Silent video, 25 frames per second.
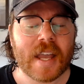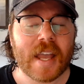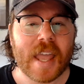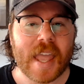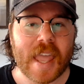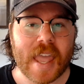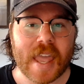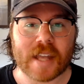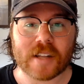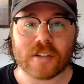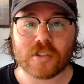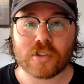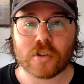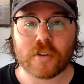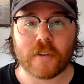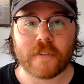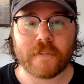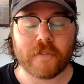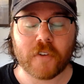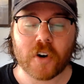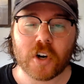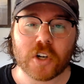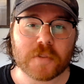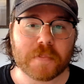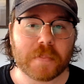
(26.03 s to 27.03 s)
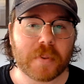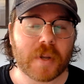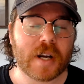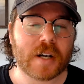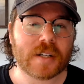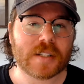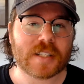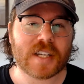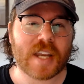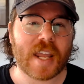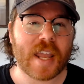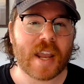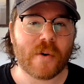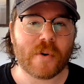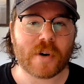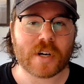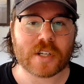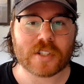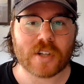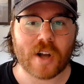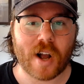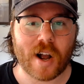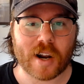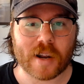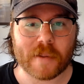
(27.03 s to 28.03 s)
hit. So the first player today I want
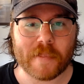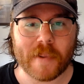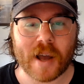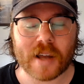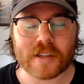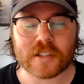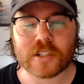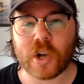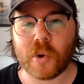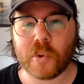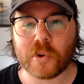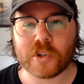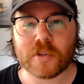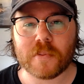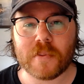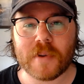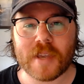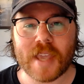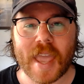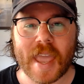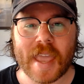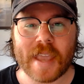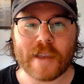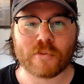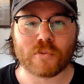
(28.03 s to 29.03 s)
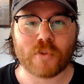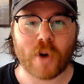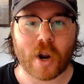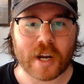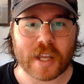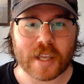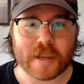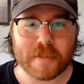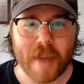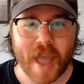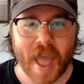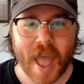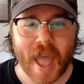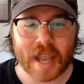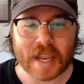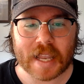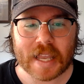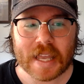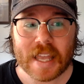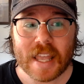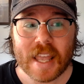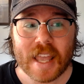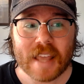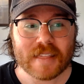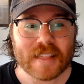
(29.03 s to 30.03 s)
to talk about is going to be a running back.
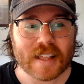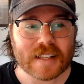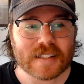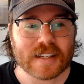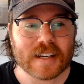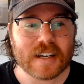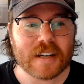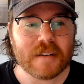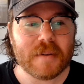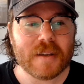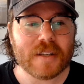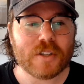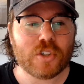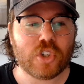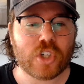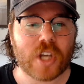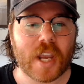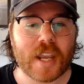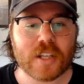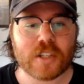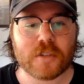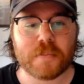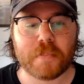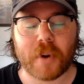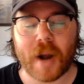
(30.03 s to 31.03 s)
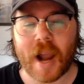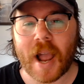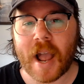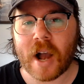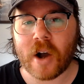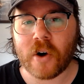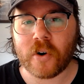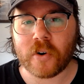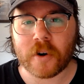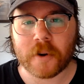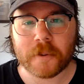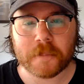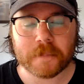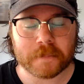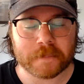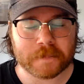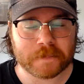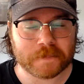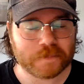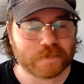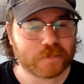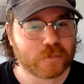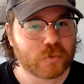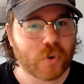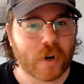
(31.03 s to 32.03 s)
That's going to be Chase Brown,
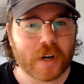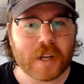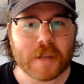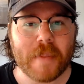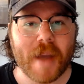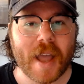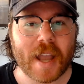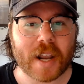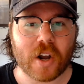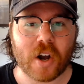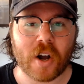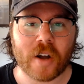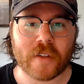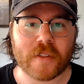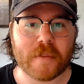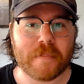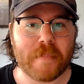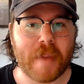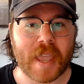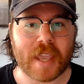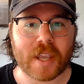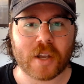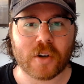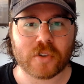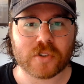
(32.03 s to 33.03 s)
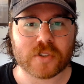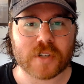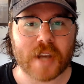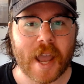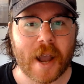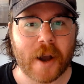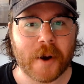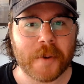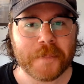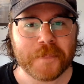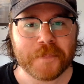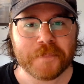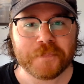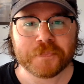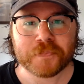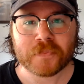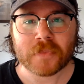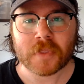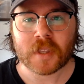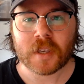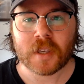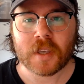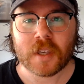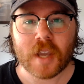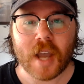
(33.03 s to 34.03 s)
running back on the Bengals. Now,
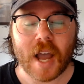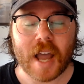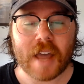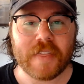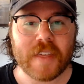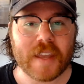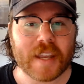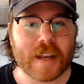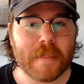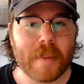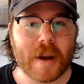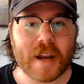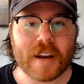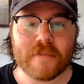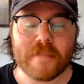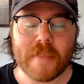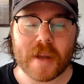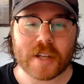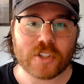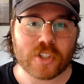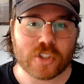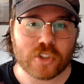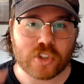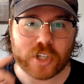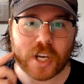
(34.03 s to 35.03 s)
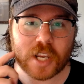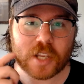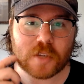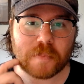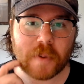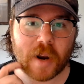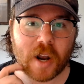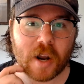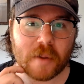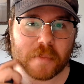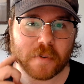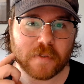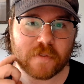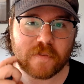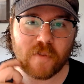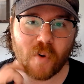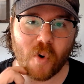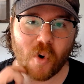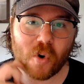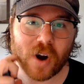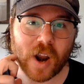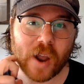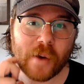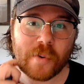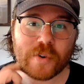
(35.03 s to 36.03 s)
I think I might have mentioned Chase Brown
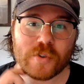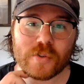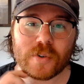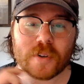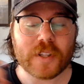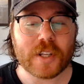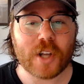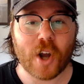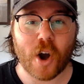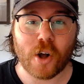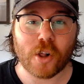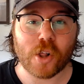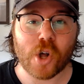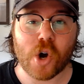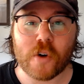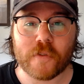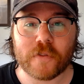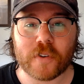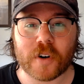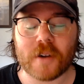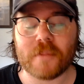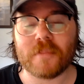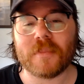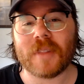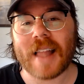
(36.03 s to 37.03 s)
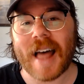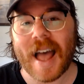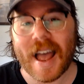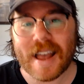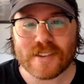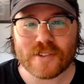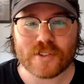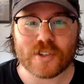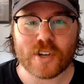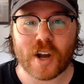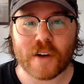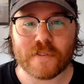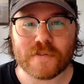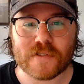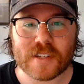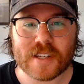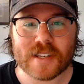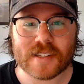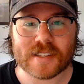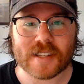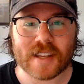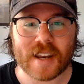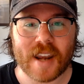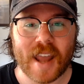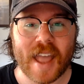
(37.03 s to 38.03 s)
before. I was really all over him last
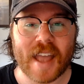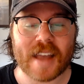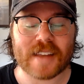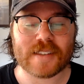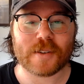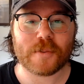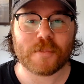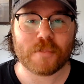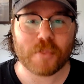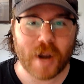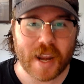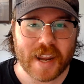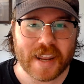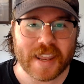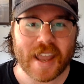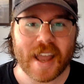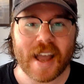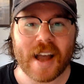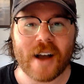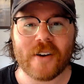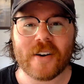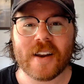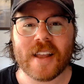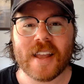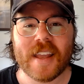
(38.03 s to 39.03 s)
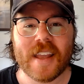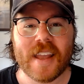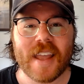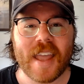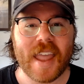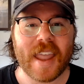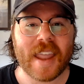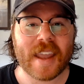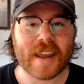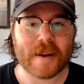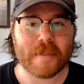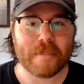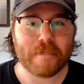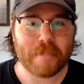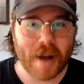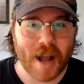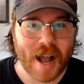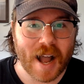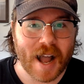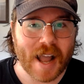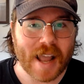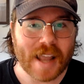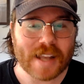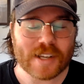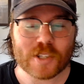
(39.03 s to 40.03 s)
offseason as a breakout and a
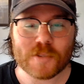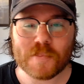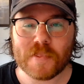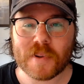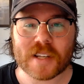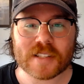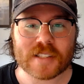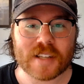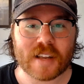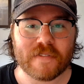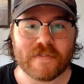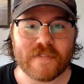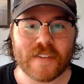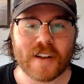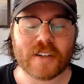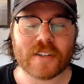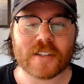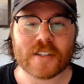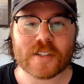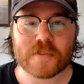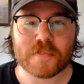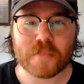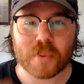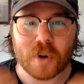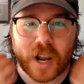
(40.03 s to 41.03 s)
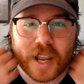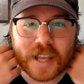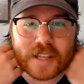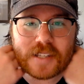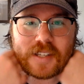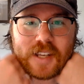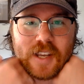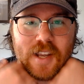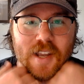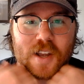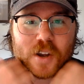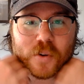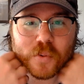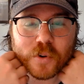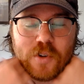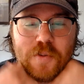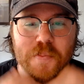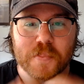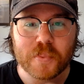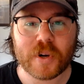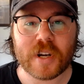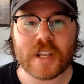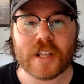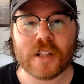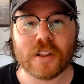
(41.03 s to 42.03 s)
buy just because I felt his price was
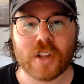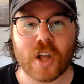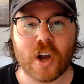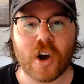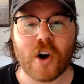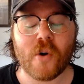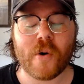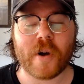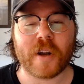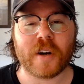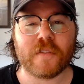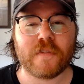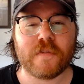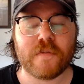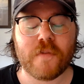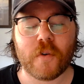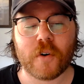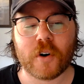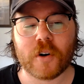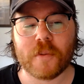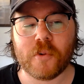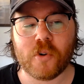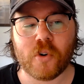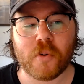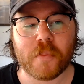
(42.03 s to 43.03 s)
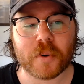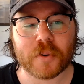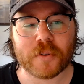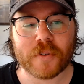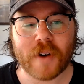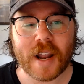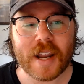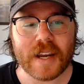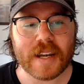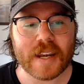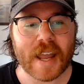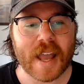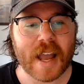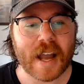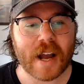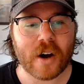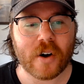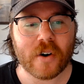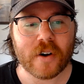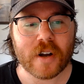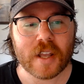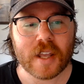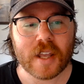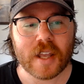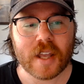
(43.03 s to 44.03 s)
pretty low and affordable. But right
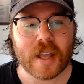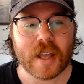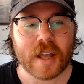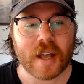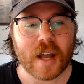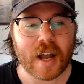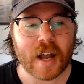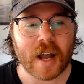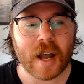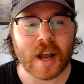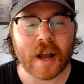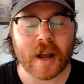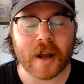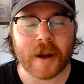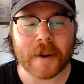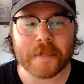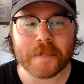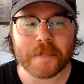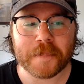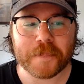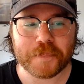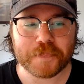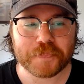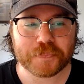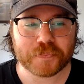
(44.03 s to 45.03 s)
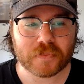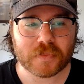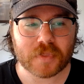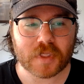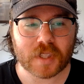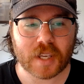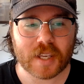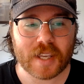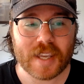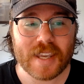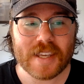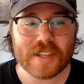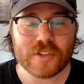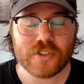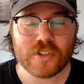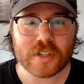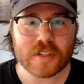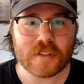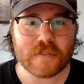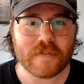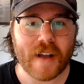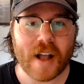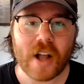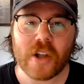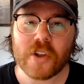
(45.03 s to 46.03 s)
now, he's
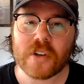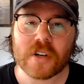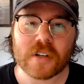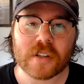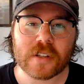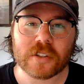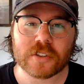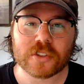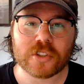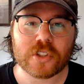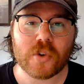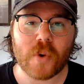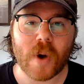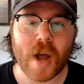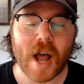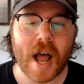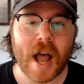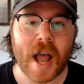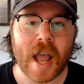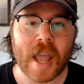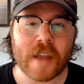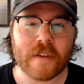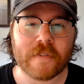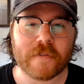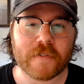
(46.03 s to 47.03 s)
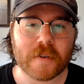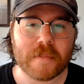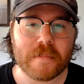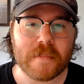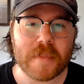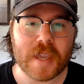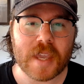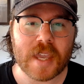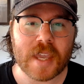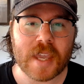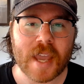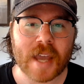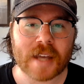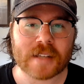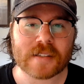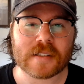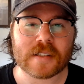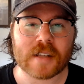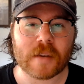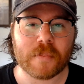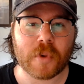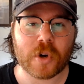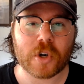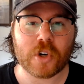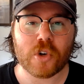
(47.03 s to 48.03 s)
just valued a little too high for me as
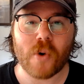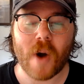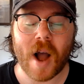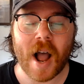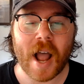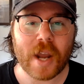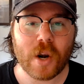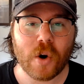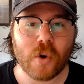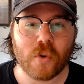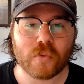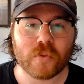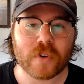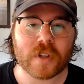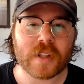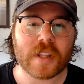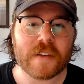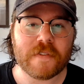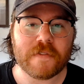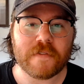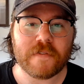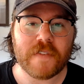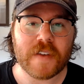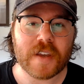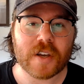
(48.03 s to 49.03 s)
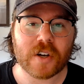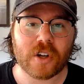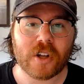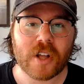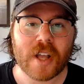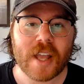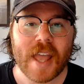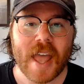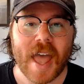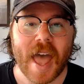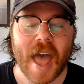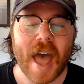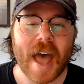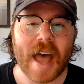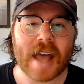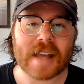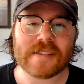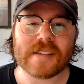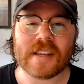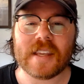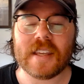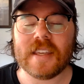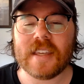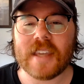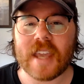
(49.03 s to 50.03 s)
someone who I don't really feel has
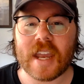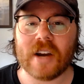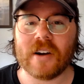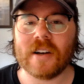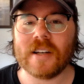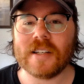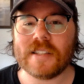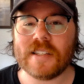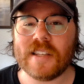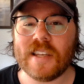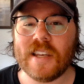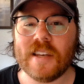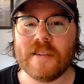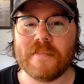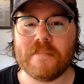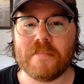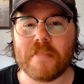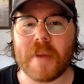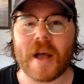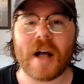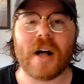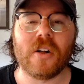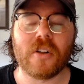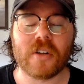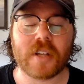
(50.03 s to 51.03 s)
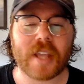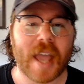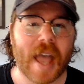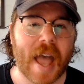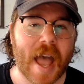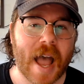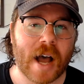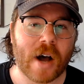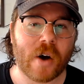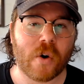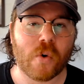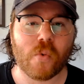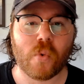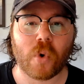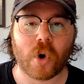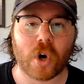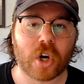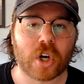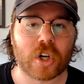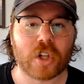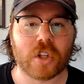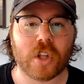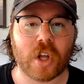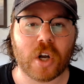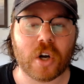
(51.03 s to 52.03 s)
a guaranteed bell cow
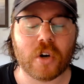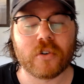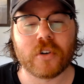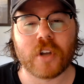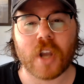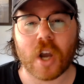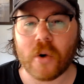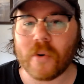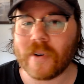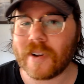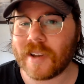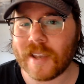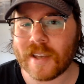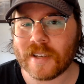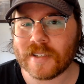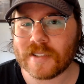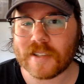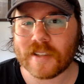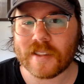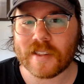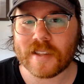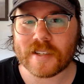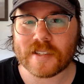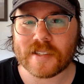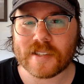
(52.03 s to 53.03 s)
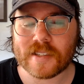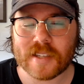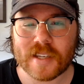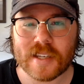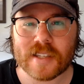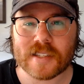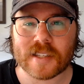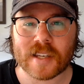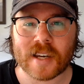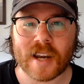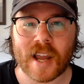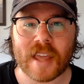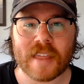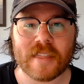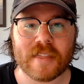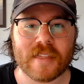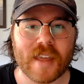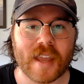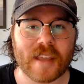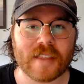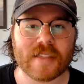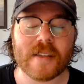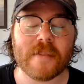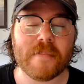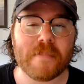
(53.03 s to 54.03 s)
workload going into this season. I
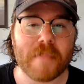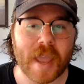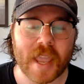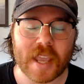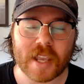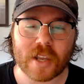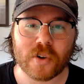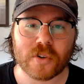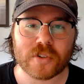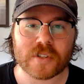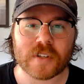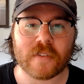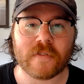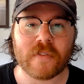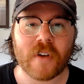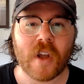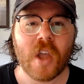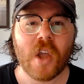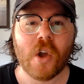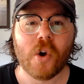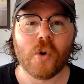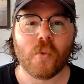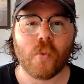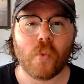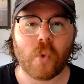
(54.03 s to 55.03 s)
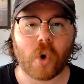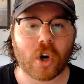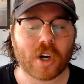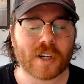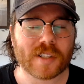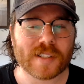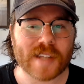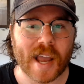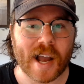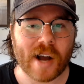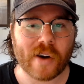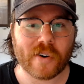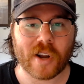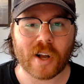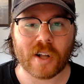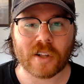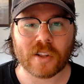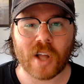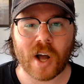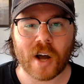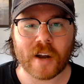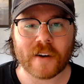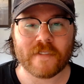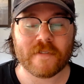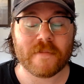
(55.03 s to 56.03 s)
think the Bengals have worked out a
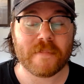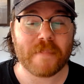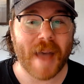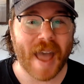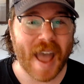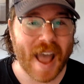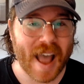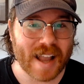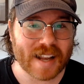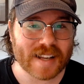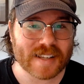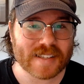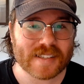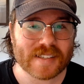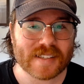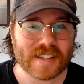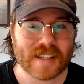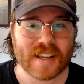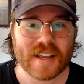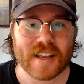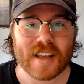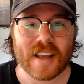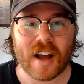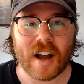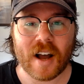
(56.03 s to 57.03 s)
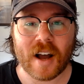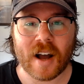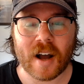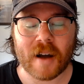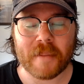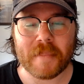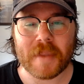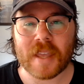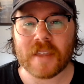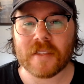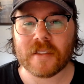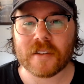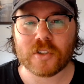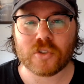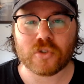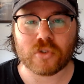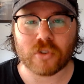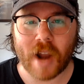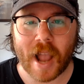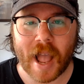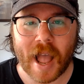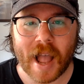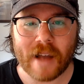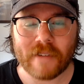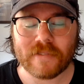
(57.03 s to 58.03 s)
lot of backs in the
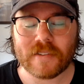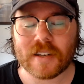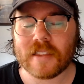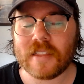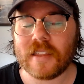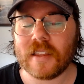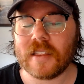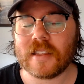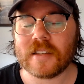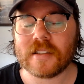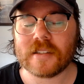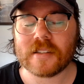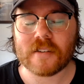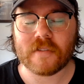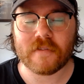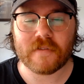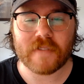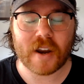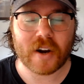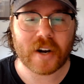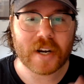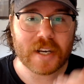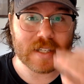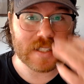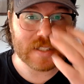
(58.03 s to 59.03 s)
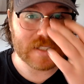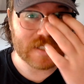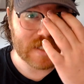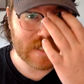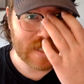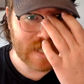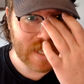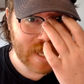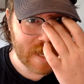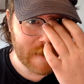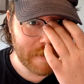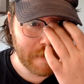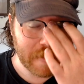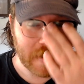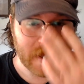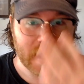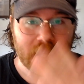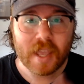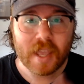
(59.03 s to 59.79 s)
draft. I think this is a very deep